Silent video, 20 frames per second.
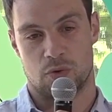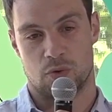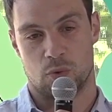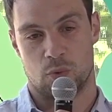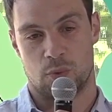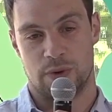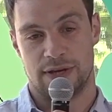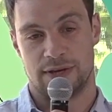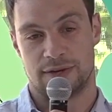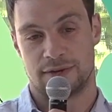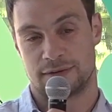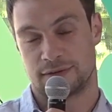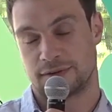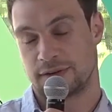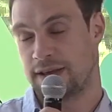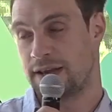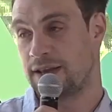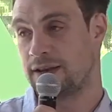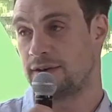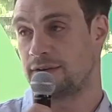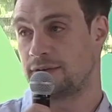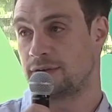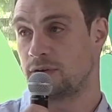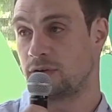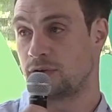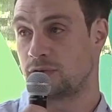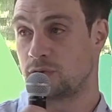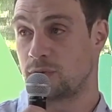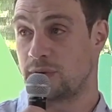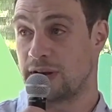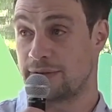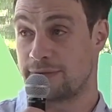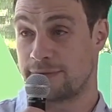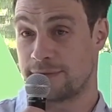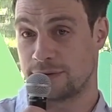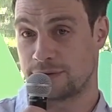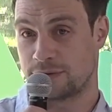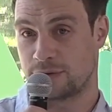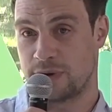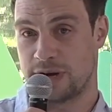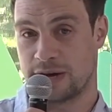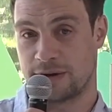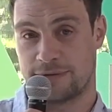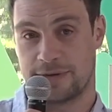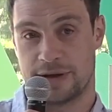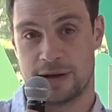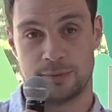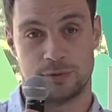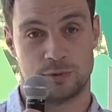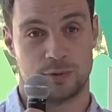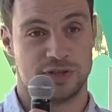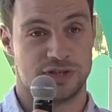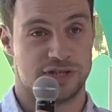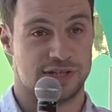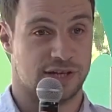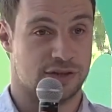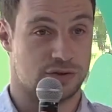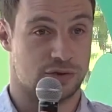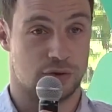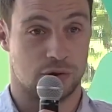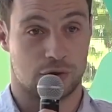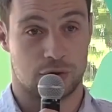wind and solar farms, which is actually a